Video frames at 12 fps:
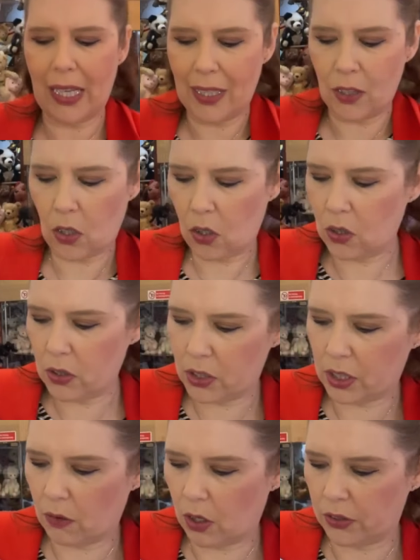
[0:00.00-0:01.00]
And
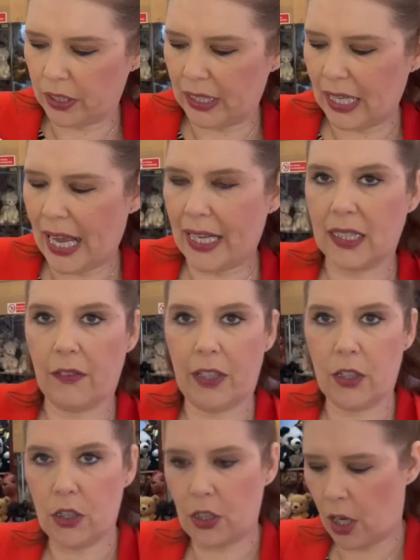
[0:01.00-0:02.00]
also on the legs, if I
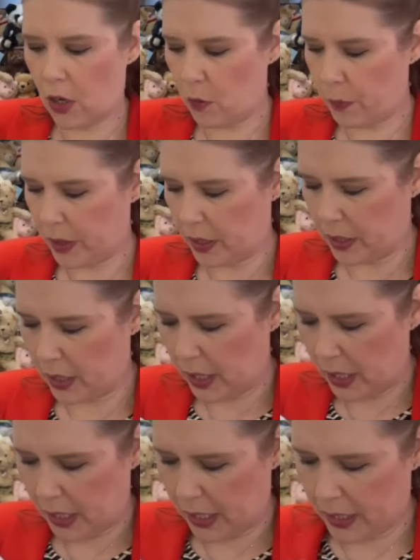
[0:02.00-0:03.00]
just open
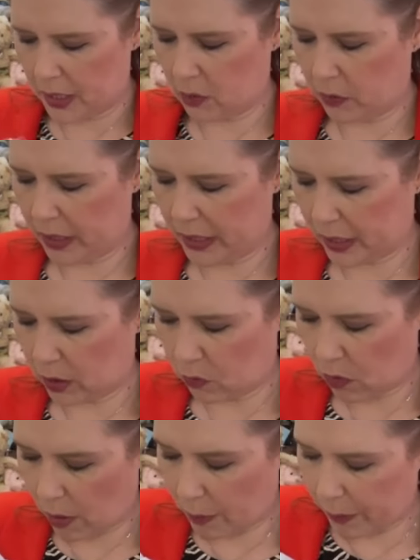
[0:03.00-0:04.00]
his sweet little
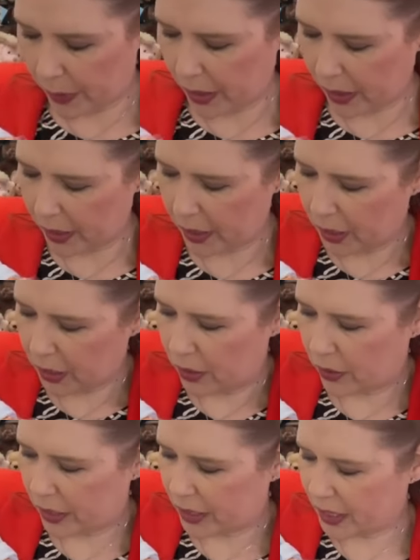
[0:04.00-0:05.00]
romper,
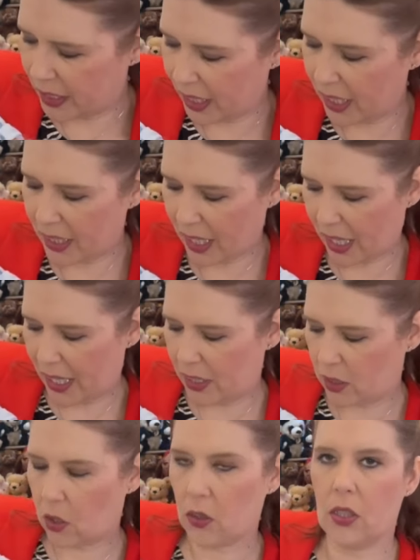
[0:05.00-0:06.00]
you can see that
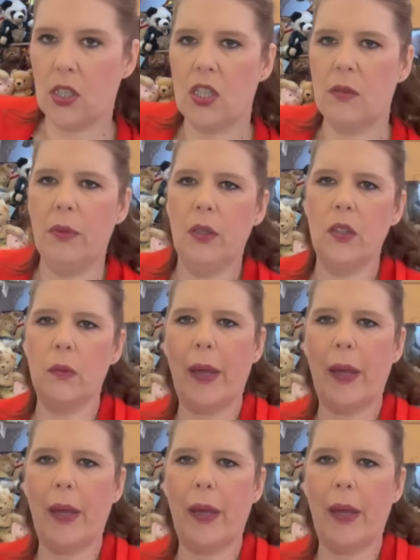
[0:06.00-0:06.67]
he's got the smooth